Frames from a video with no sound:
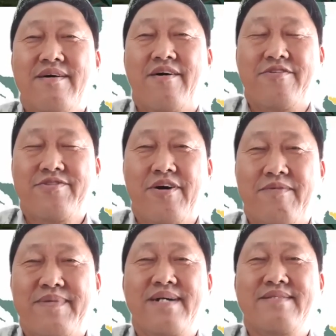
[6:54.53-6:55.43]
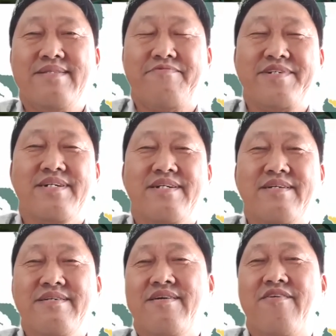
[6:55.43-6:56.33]
On top of that, the
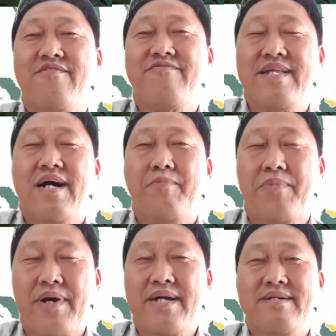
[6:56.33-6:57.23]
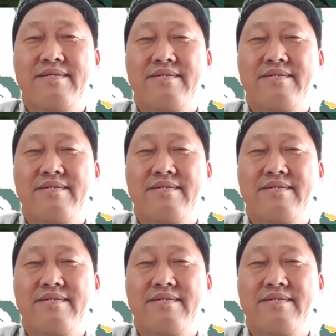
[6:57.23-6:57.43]
recent COVID outbreak,